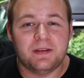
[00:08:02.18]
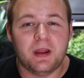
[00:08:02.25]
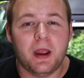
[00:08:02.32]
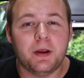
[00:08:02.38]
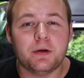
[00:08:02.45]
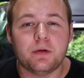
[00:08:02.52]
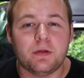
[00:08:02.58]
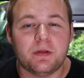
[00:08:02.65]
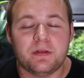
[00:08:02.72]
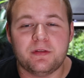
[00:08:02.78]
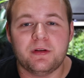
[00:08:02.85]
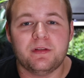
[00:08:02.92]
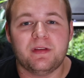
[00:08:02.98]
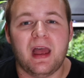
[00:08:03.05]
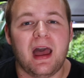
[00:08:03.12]
diurnal
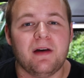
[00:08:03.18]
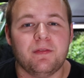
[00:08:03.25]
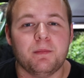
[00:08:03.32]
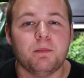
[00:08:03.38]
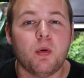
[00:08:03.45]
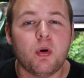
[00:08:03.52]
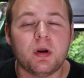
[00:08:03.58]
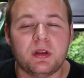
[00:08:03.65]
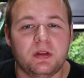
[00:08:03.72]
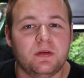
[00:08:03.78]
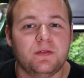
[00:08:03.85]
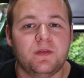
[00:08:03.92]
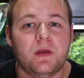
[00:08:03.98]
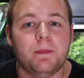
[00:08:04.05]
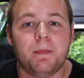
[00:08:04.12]
lizards have a more
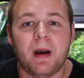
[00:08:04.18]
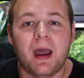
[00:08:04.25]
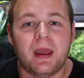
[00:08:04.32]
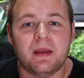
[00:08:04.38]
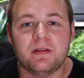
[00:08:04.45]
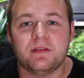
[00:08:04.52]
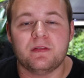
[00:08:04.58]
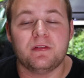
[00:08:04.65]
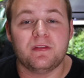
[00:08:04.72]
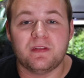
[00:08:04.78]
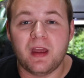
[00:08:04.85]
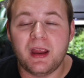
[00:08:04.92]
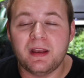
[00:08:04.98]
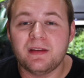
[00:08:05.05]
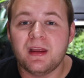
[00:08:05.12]
UV biased
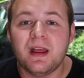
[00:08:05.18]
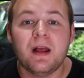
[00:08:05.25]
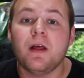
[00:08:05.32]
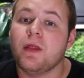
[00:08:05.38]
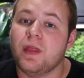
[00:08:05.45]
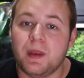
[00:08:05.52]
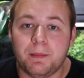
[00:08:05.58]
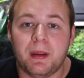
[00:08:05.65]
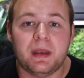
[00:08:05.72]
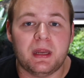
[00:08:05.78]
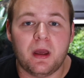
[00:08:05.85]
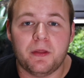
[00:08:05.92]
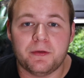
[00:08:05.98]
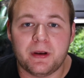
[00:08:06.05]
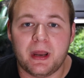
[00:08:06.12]
sight than many
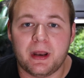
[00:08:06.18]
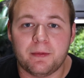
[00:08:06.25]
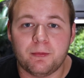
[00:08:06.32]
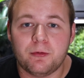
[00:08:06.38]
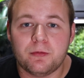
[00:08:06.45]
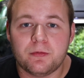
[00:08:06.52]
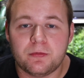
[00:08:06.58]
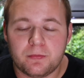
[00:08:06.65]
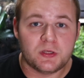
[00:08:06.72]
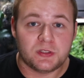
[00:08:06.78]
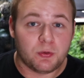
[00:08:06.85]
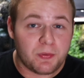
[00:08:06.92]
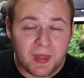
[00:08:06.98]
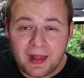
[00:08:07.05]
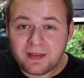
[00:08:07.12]
other animals.
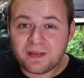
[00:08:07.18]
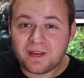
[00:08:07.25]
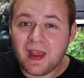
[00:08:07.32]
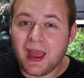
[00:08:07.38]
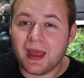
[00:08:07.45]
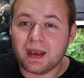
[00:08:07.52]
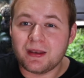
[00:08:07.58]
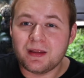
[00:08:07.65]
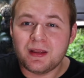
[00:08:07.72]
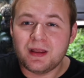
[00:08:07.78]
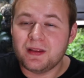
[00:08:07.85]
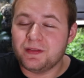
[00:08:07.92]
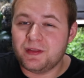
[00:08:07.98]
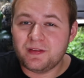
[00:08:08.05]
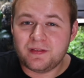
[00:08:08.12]
So with that said,
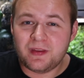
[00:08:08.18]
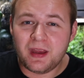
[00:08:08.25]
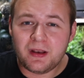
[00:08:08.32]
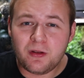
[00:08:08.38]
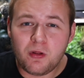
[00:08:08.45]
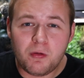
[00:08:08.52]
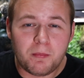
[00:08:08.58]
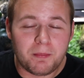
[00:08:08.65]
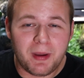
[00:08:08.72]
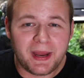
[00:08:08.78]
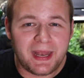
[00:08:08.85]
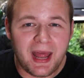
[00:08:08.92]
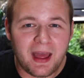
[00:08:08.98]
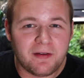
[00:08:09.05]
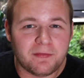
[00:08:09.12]
the signal
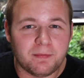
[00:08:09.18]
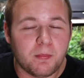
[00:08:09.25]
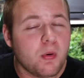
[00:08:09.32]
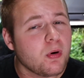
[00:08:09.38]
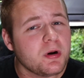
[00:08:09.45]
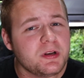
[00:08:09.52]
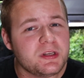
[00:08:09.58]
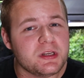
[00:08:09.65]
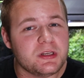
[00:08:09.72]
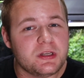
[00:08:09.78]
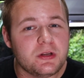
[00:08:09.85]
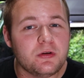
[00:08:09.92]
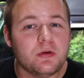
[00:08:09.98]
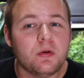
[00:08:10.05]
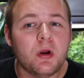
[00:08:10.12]
might have more to
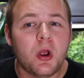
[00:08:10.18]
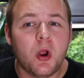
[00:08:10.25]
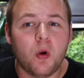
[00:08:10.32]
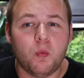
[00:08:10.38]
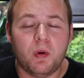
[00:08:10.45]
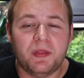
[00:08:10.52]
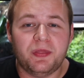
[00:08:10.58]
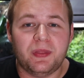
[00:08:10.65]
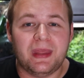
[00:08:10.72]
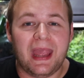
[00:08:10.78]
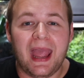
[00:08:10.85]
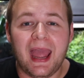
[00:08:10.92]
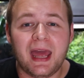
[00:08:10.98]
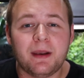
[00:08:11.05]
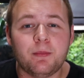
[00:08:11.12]
do with
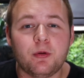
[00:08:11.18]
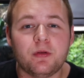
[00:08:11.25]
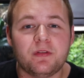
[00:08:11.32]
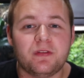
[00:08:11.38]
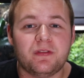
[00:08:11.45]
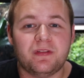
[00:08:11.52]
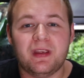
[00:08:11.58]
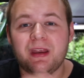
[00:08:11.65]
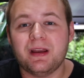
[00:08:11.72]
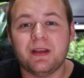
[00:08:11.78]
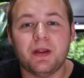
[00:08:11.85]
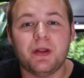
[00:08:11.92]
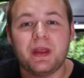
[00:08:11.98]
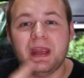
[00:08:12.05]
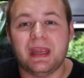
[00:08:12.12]
the animals
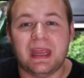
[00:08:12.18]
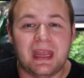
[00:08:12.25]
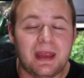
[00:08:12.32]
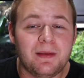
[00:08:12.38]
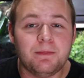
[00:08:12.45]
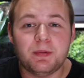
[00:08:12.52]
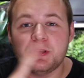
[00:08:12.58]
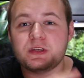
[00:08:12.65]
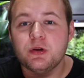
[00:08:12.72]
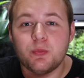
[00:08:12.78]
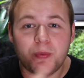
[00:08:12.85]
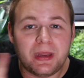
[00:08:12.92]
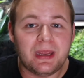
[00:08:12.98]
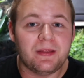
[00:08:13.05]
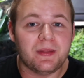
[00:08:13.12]
signaling in
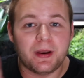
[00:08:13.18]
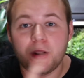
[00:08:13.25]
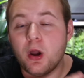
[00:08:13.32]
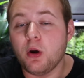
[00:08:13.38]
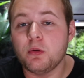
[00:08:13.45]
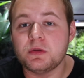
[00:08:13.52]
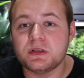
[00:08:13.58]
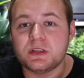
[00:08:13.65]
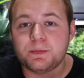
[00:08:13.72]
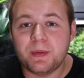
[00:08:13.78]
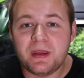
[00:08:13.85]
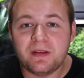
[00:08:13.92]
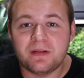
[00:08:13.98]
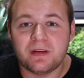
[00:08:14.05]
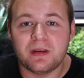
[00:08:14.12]
between their own
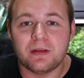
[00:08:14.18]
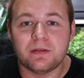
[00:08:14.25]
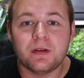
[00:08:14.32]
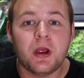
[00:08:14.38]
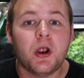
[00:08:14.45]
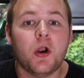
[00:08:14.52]
species